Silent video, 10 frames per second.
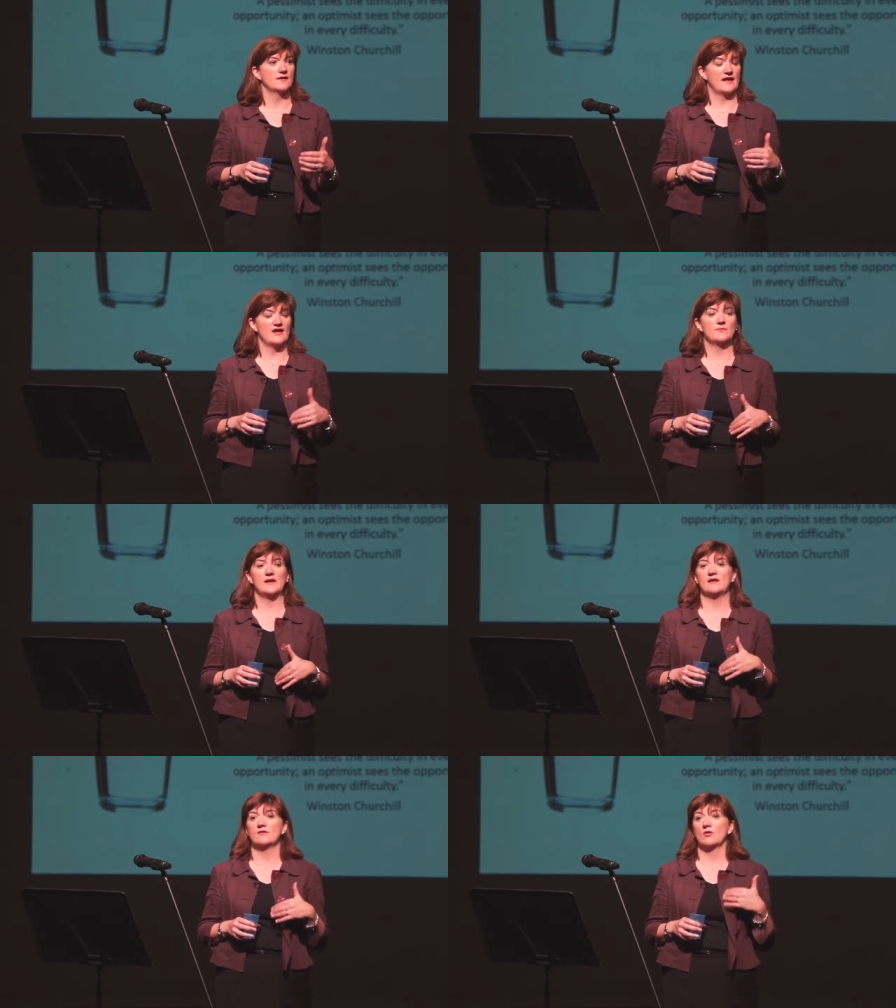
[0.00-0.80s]
They have
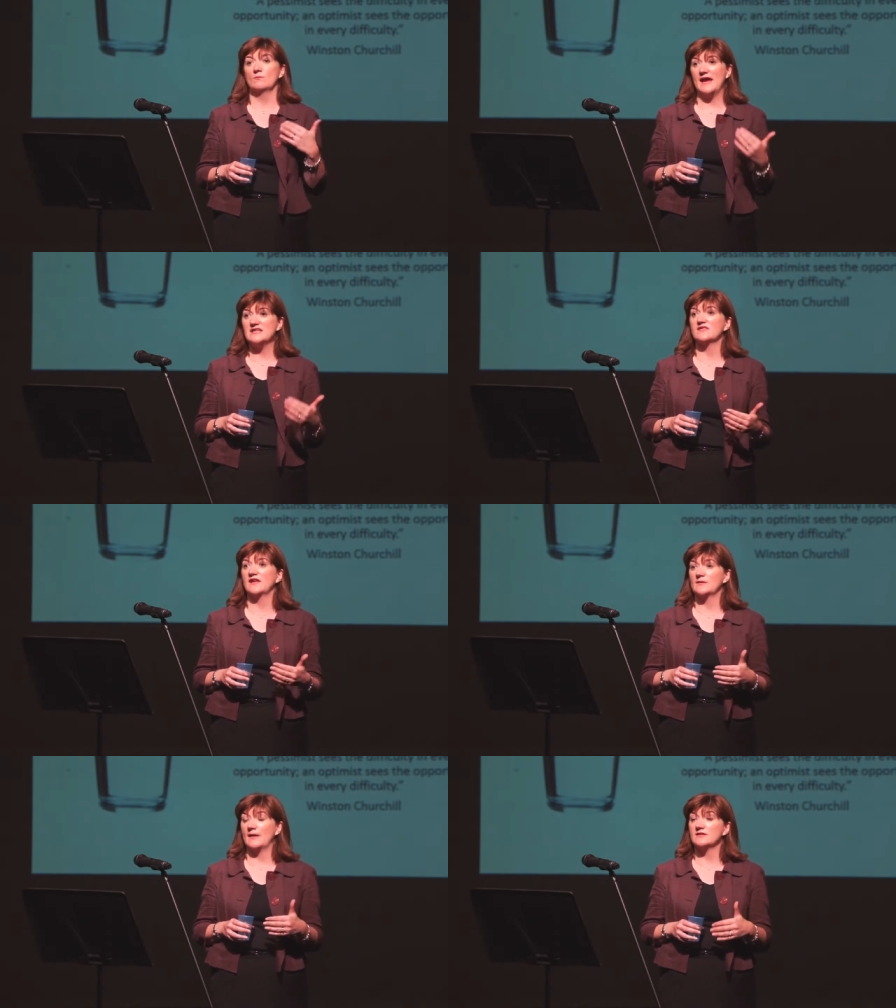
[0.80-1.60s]
been made to
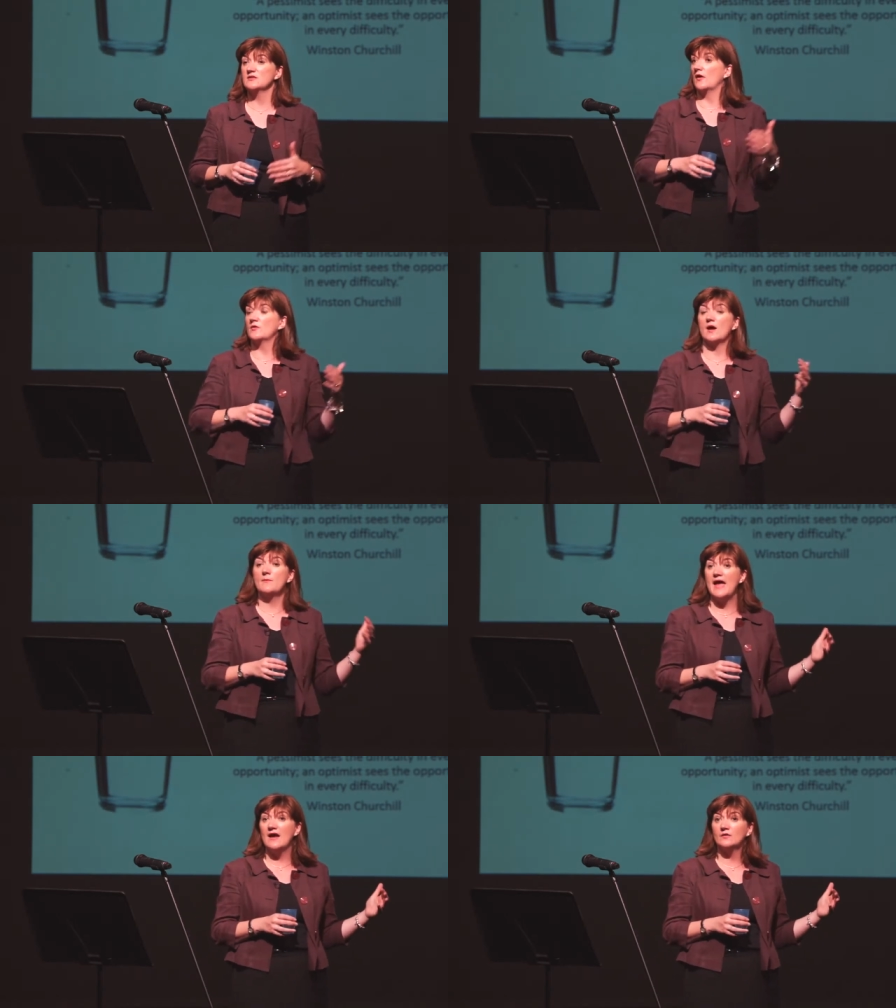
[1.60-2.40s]
think about it, whether by
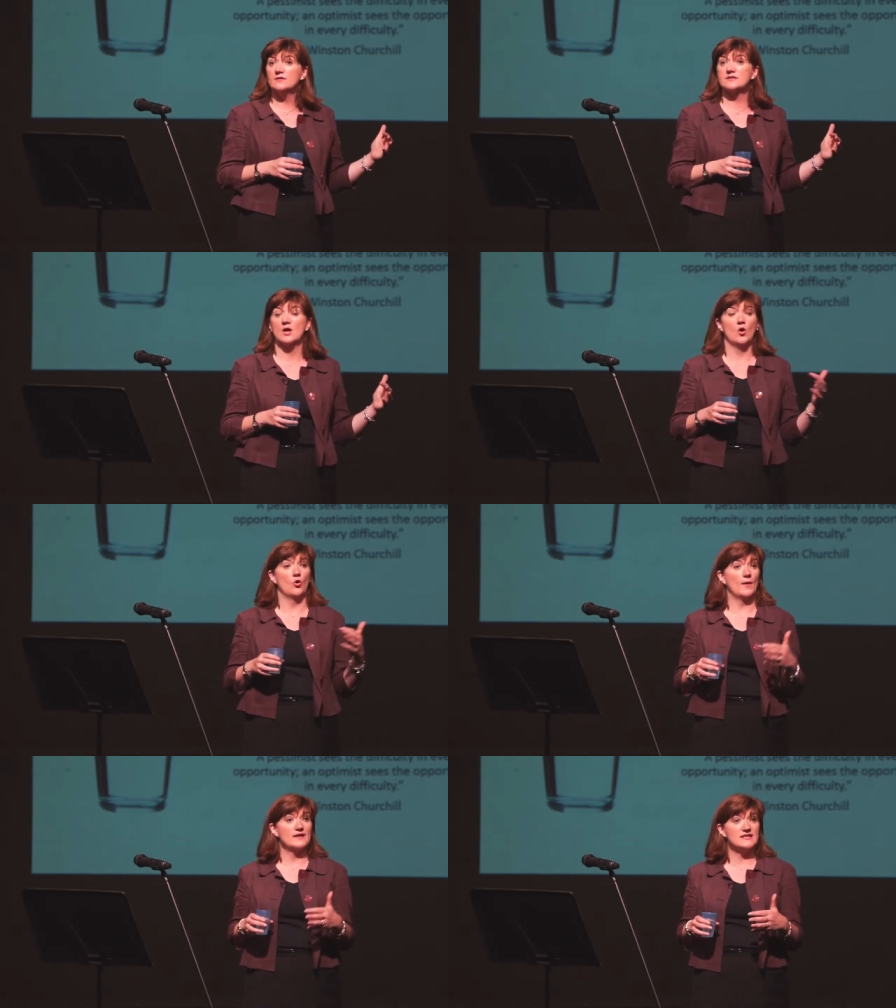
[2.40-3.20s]
parents
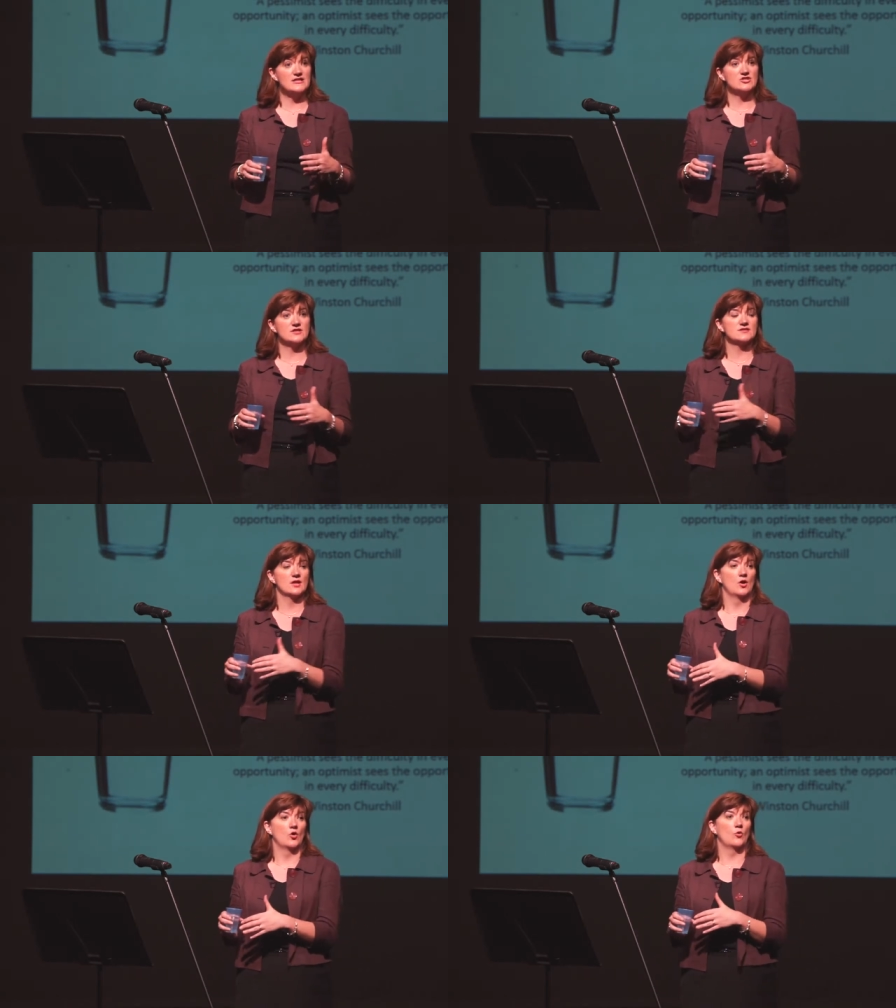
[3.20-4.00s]
or by teachers
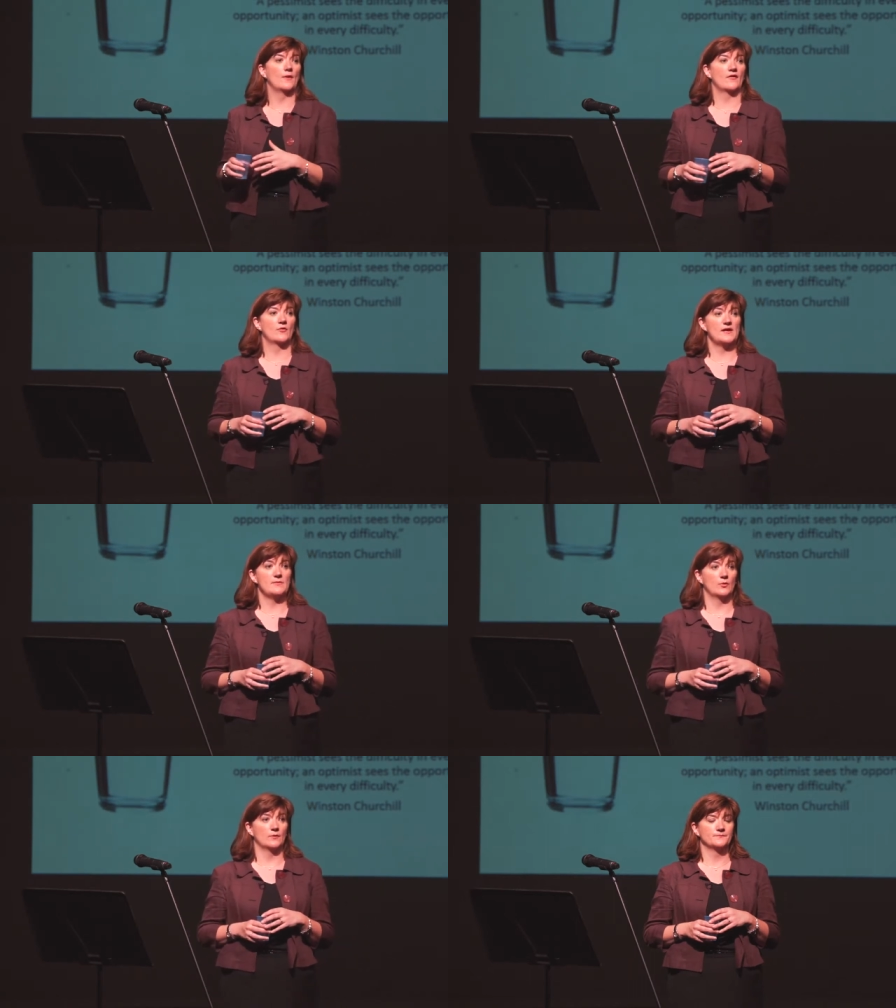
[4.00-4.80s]
or by other
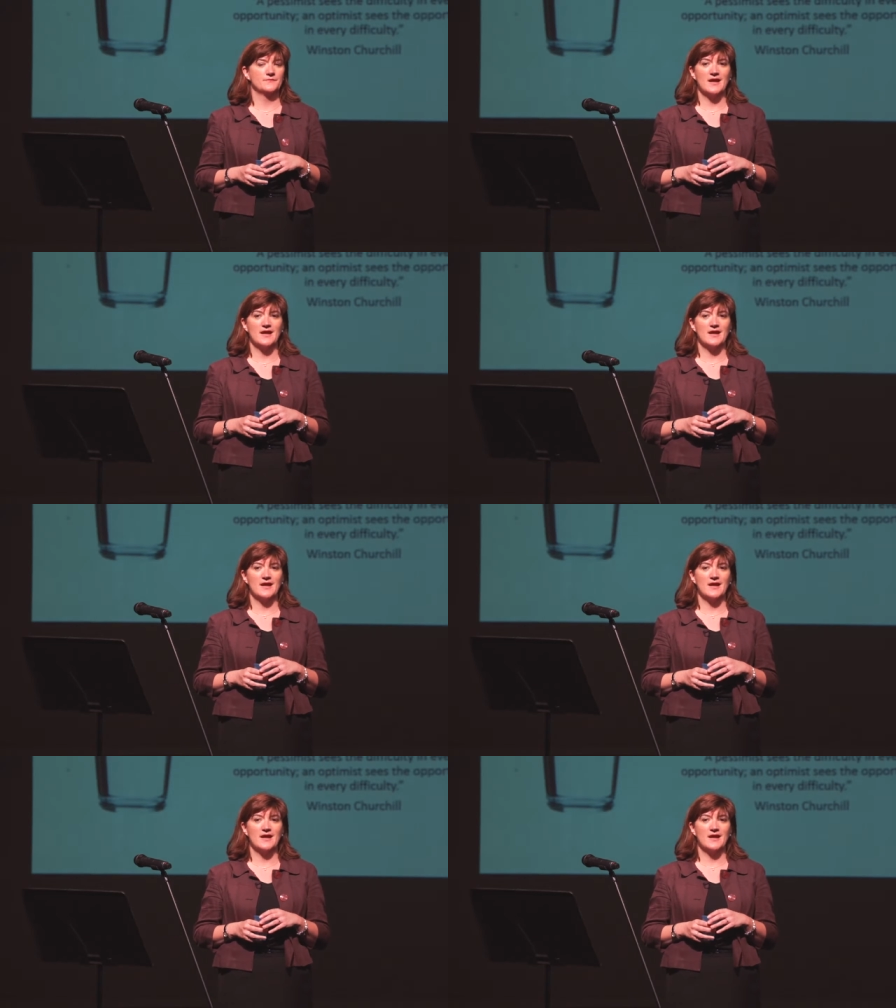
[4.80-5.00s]
people.